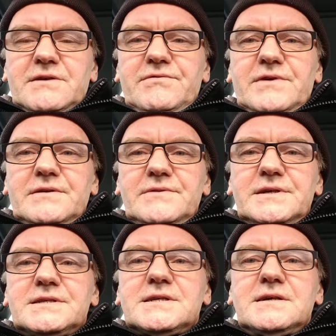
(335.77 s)
I found
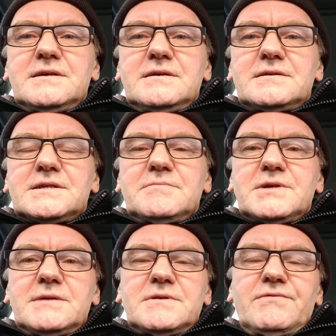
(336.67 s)
that
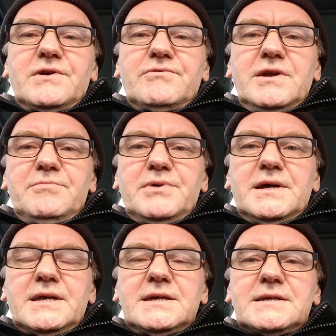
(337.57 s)
sometimes if you
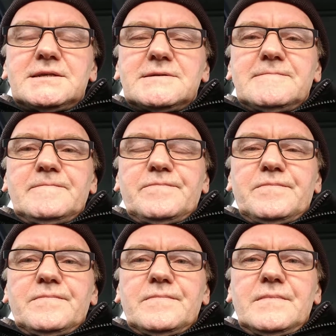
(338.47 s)
repack it
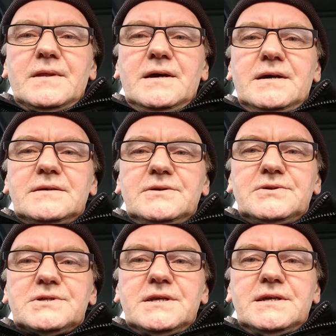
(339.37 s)

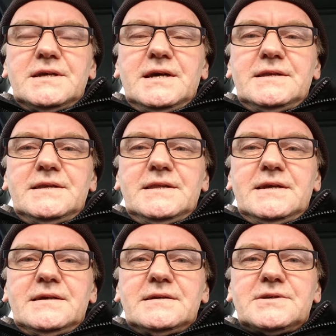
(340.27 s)
loosely and
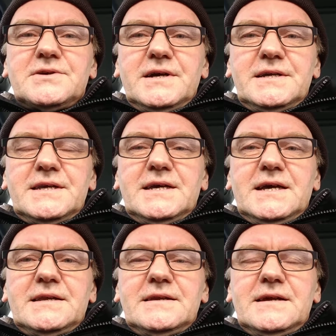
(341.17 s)
try it
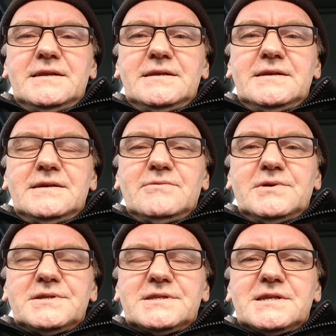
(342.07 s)
again, and
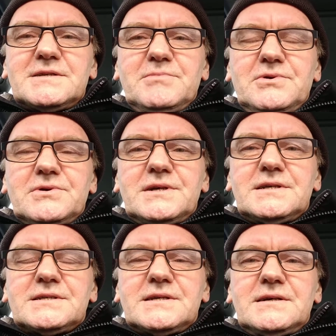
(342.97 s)
once the smoke
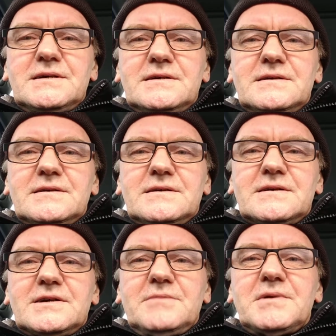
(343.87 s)
is
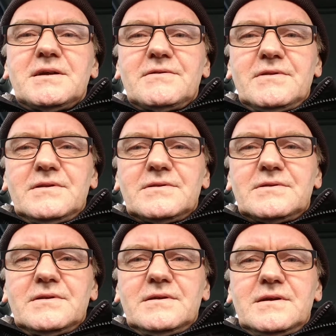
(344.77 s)
coming
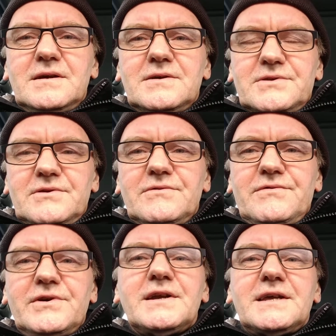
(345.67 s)
through
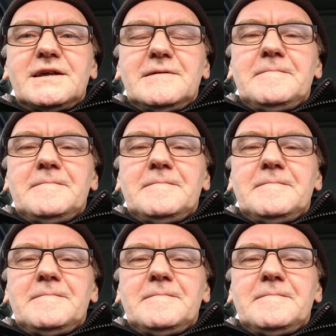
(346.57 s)
freely,